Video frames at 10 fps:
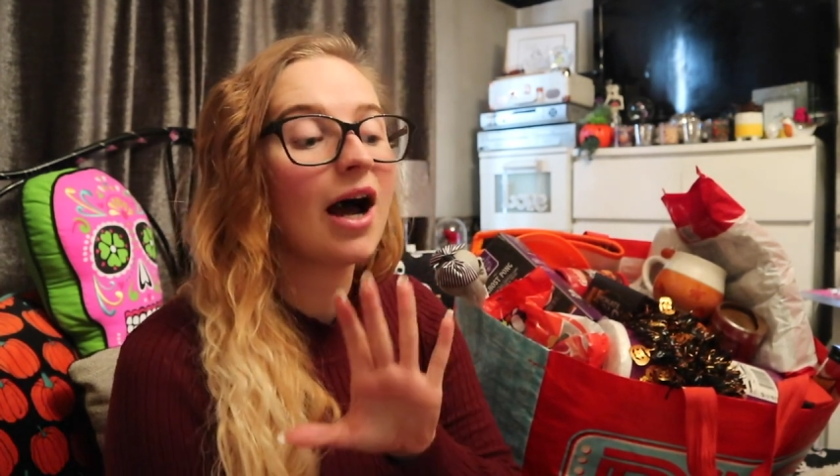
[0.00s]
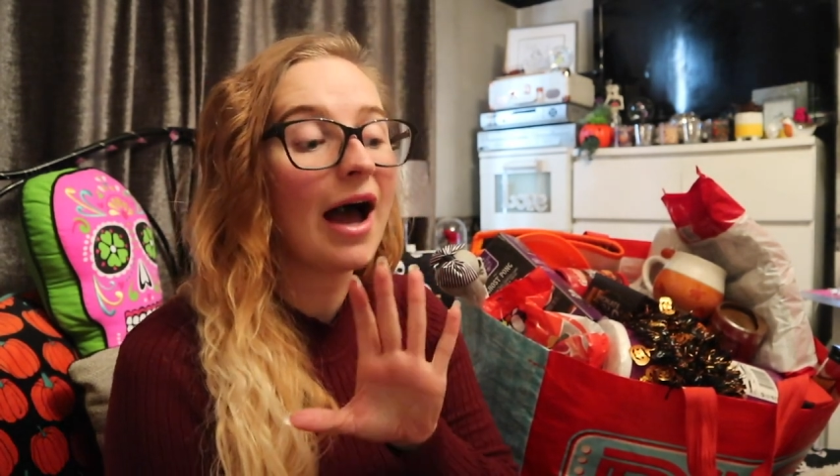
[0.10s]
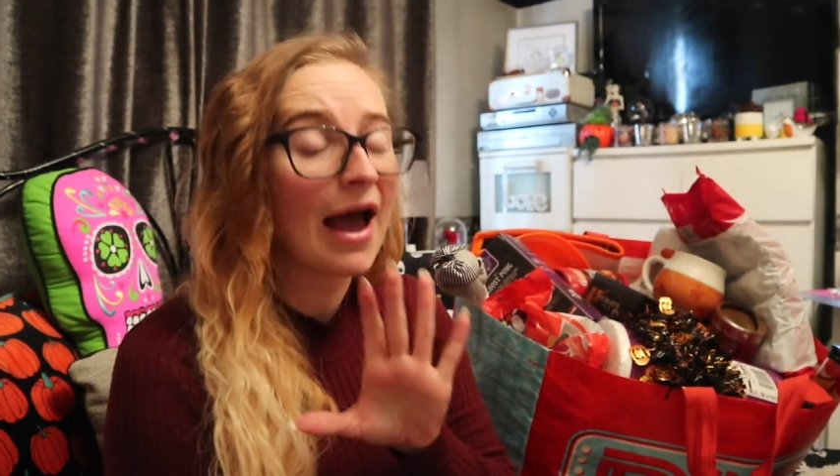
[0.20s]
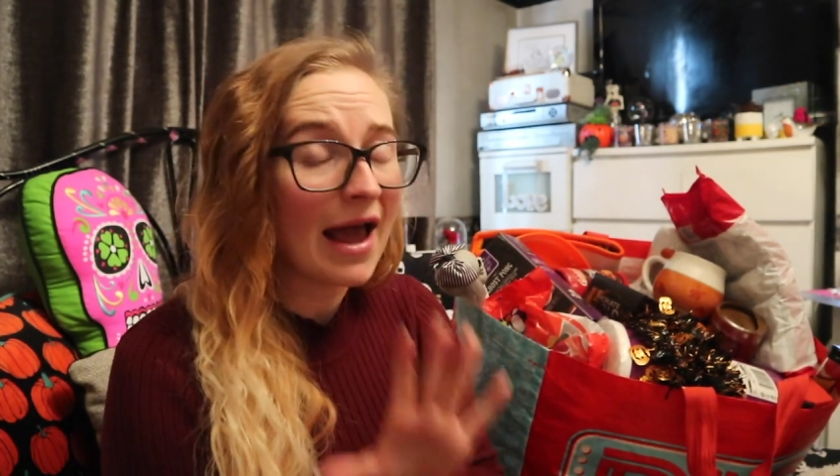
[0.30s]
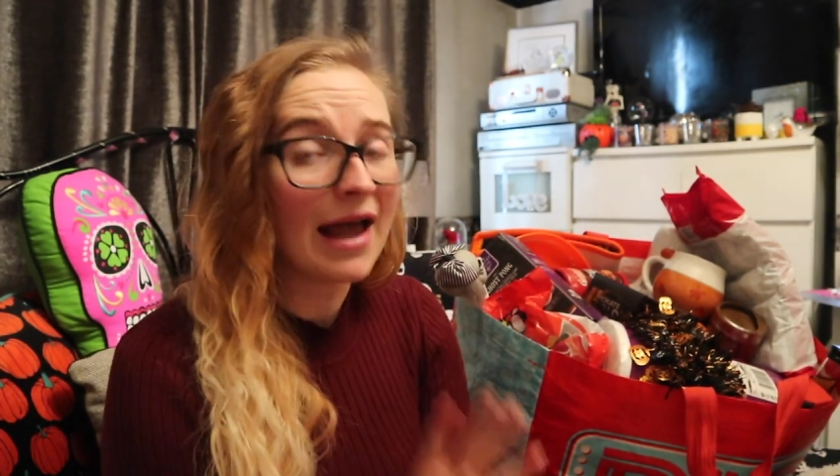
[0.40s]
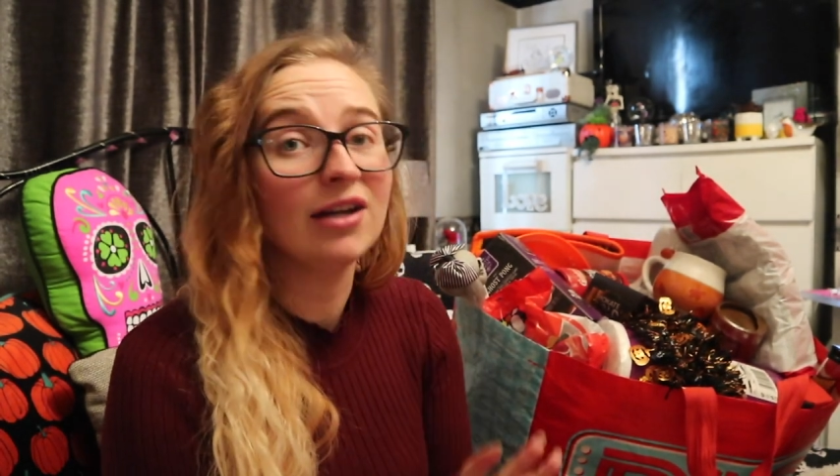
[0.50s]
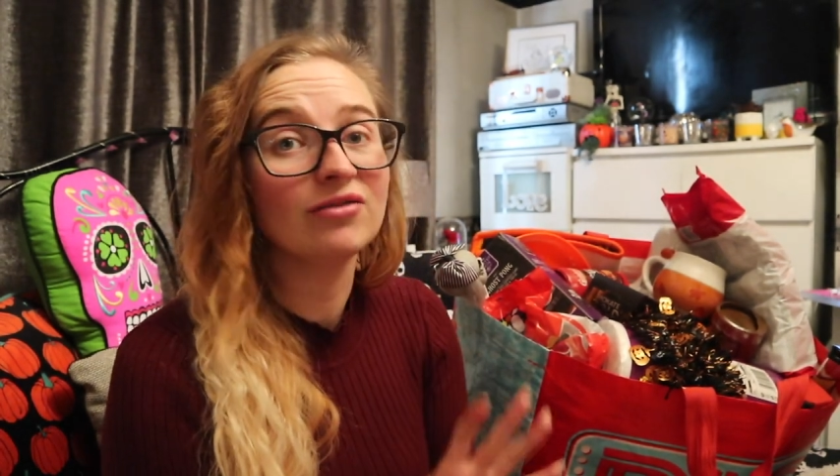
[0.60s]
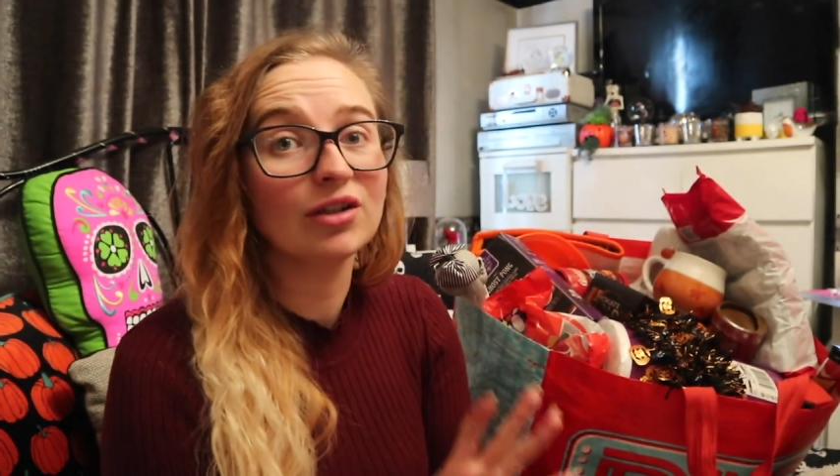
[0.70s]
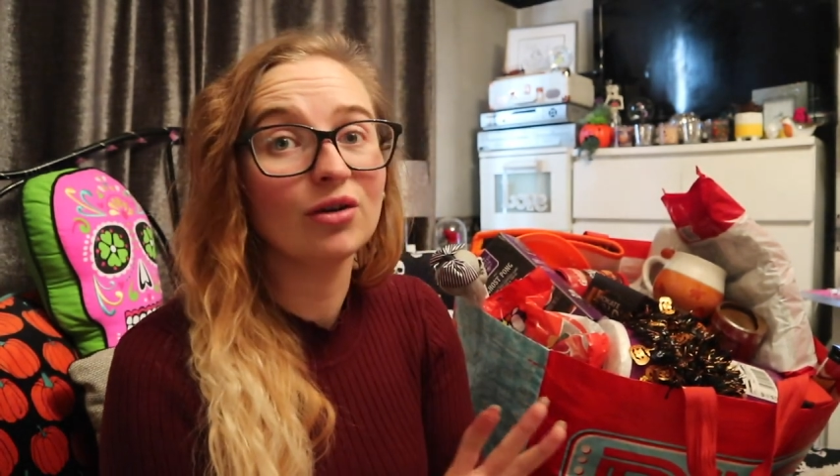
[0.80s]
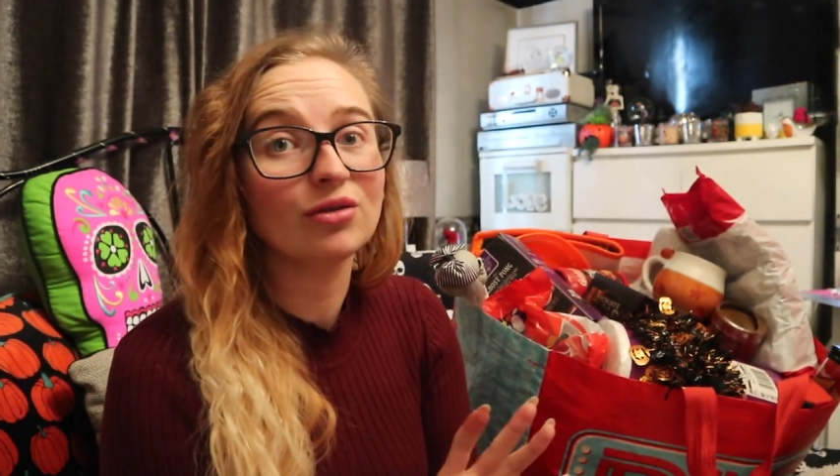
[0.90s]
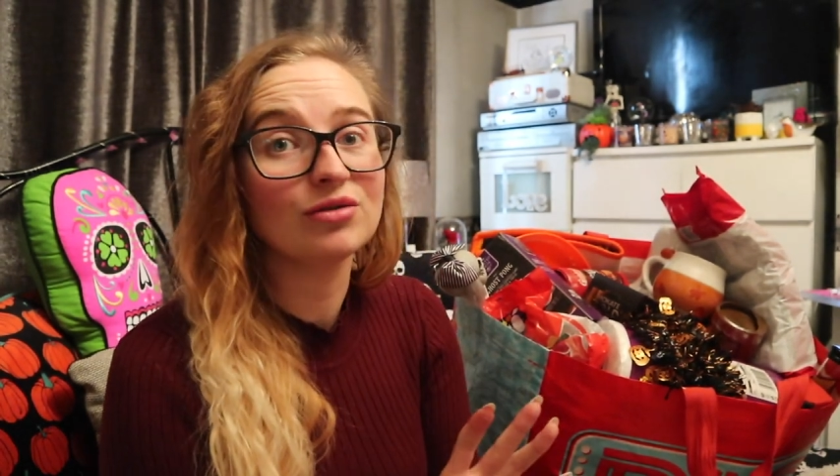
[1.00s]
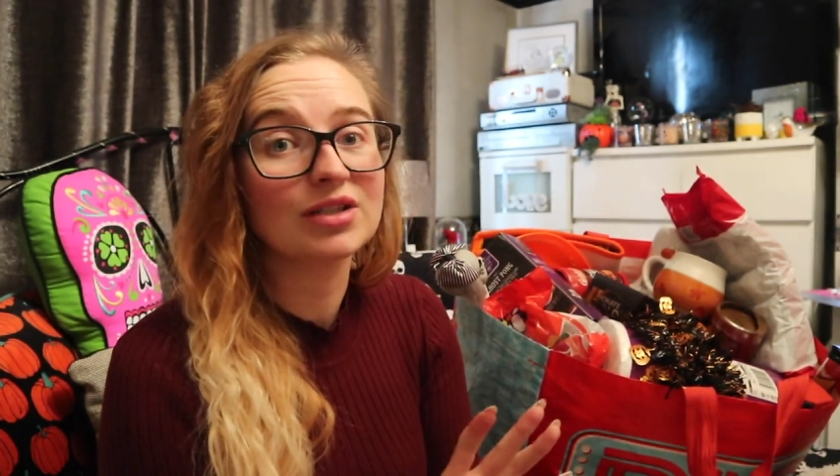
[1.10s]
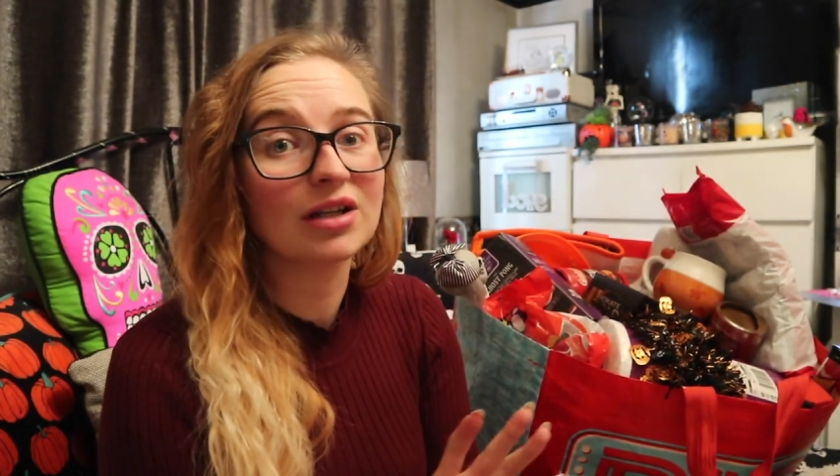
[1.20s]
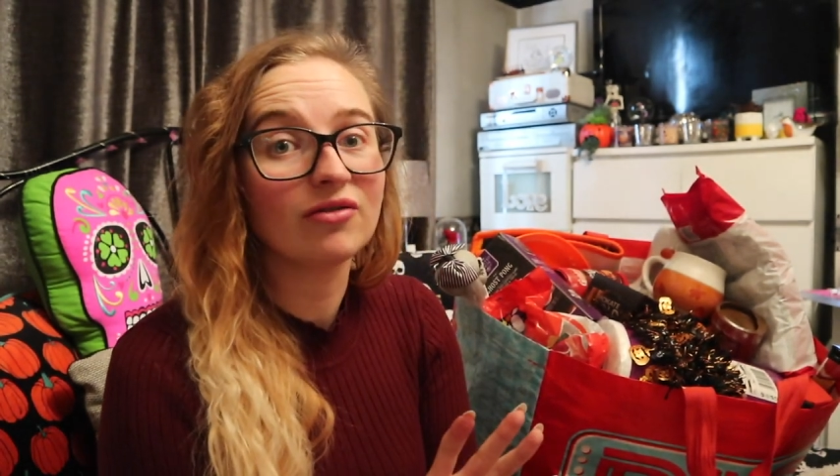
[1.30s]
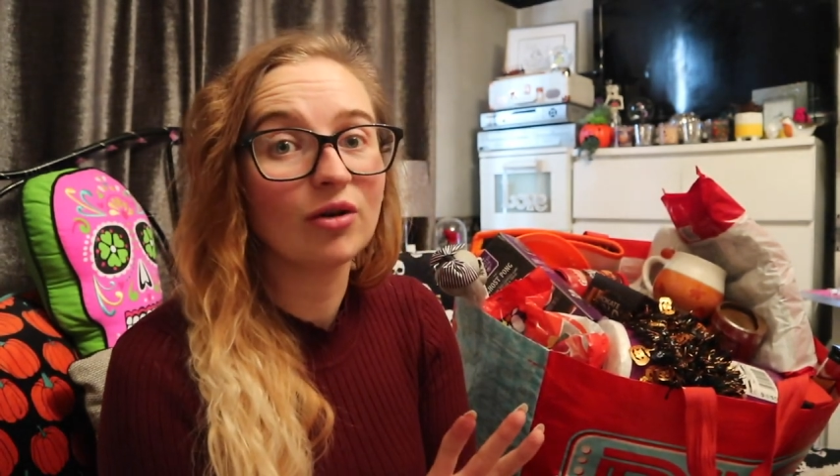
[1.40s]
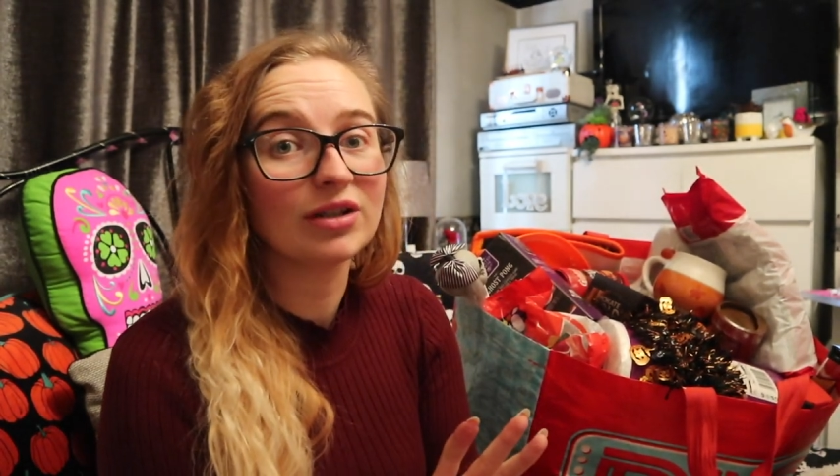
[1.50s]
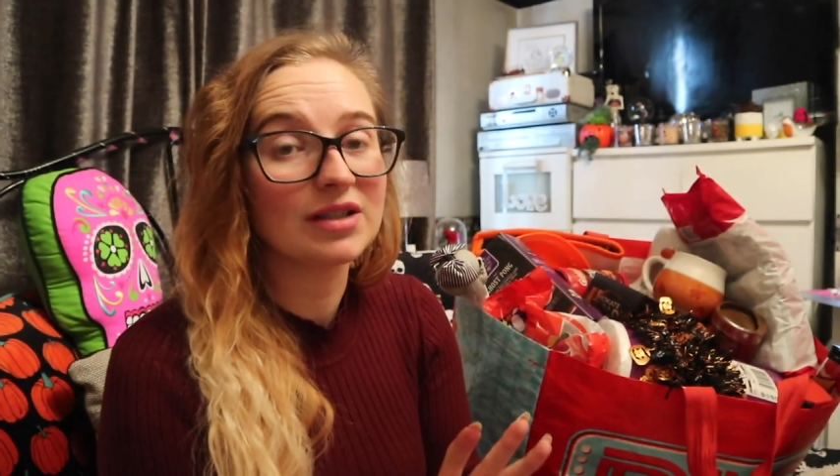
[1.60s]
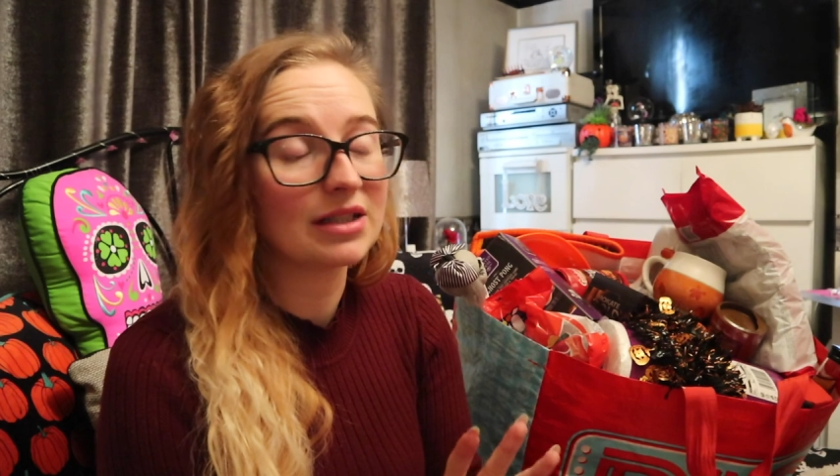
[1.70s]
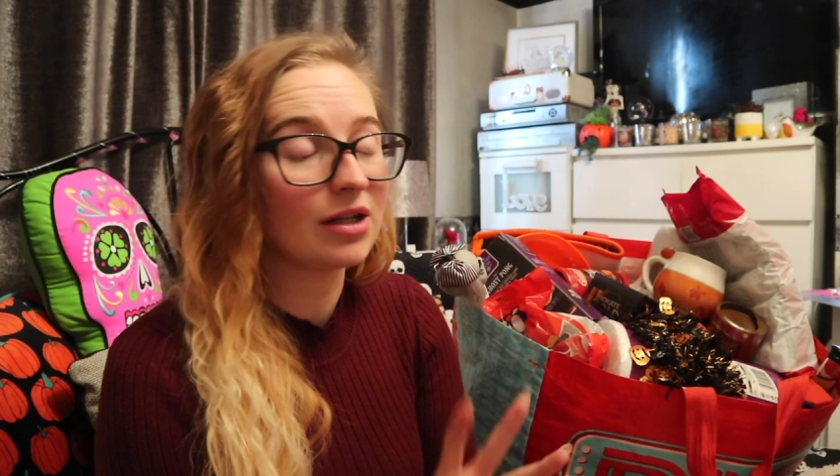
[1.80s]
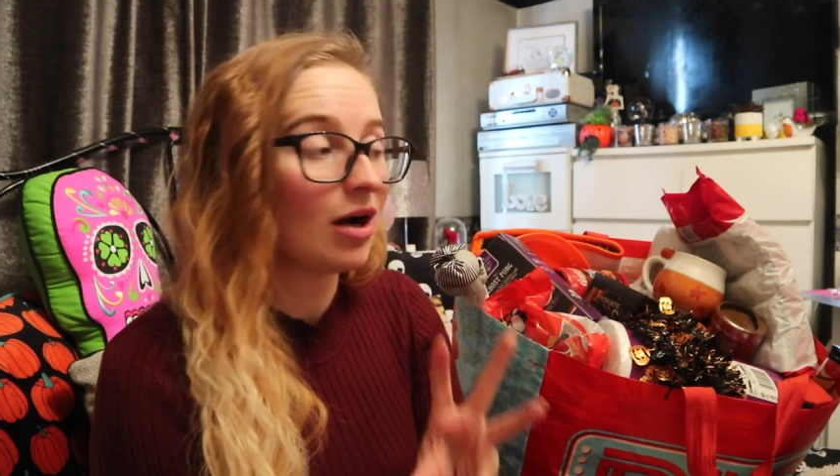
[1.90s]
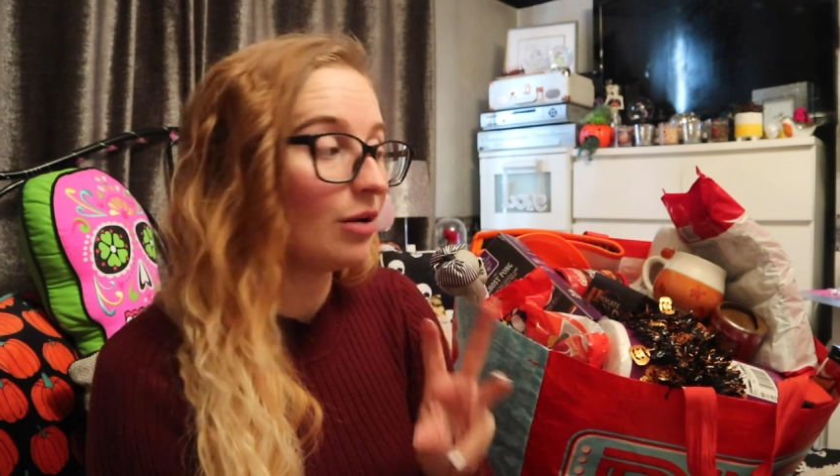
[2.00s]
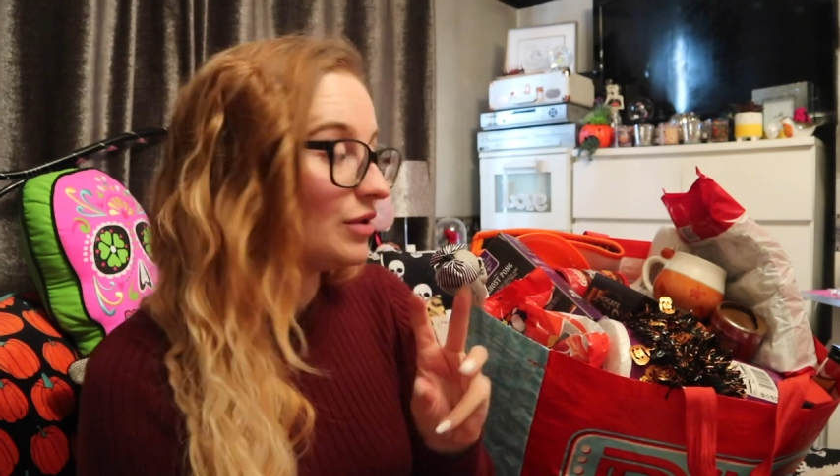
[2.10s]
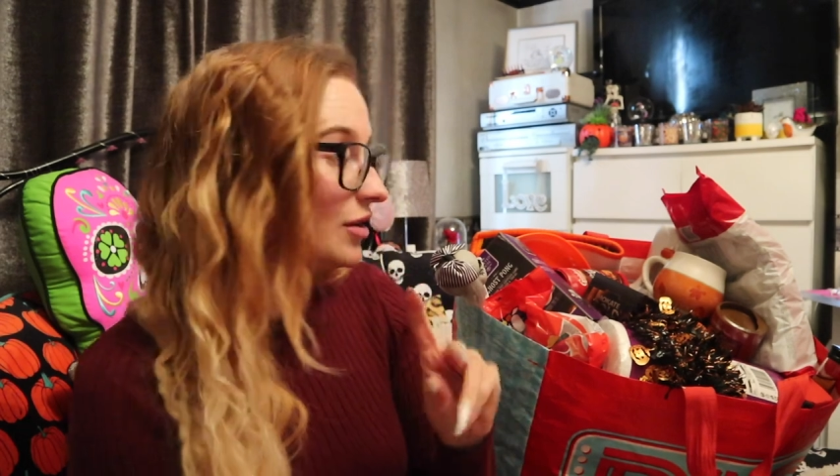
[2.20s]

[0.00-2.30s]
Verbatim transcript: a hell of a lot of good stuff. Honestly, I was